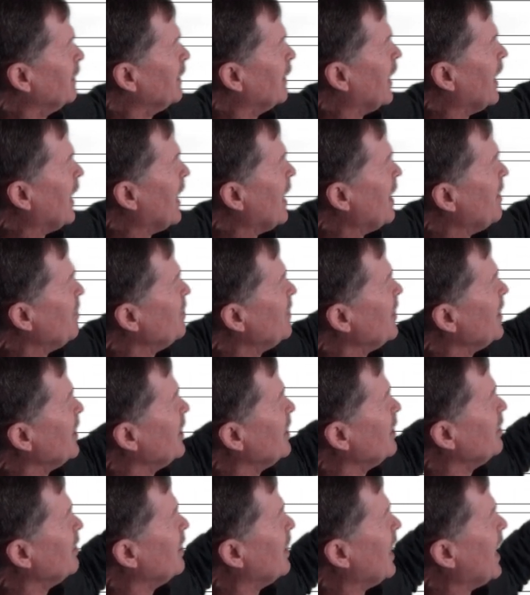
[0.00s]
and
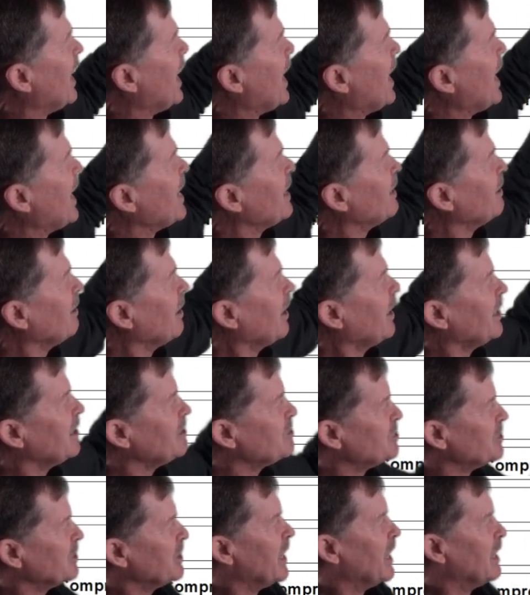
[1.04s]
then
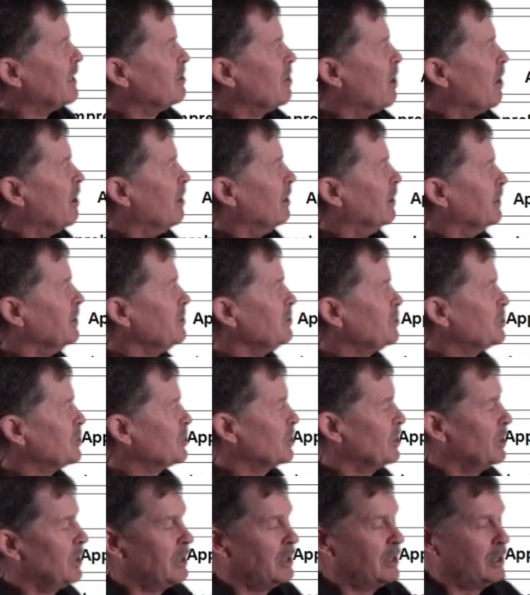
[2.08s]
analyzing that knowledge,
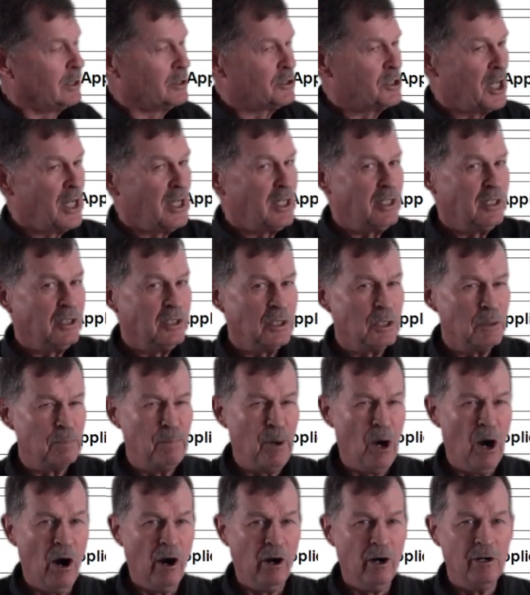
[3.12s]
taking it
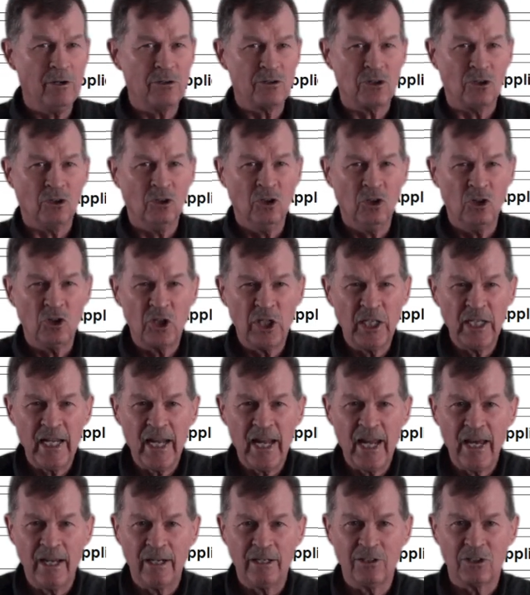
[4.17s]
apart, looking
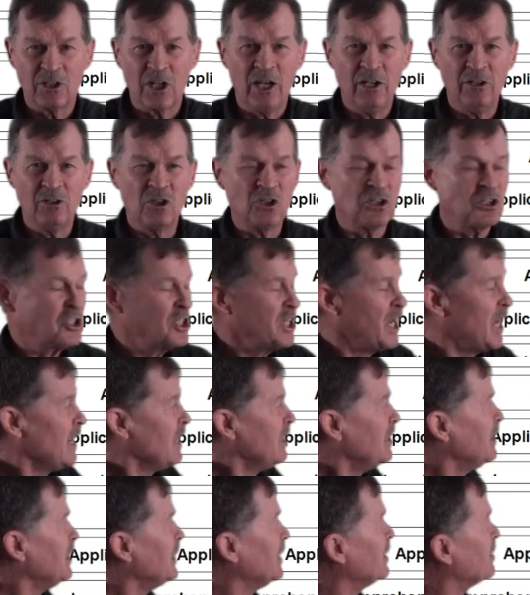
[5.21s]
at it,
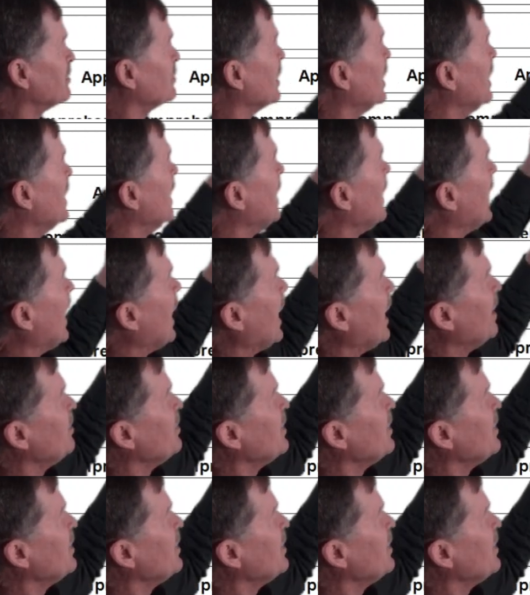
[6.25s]
understanding it, and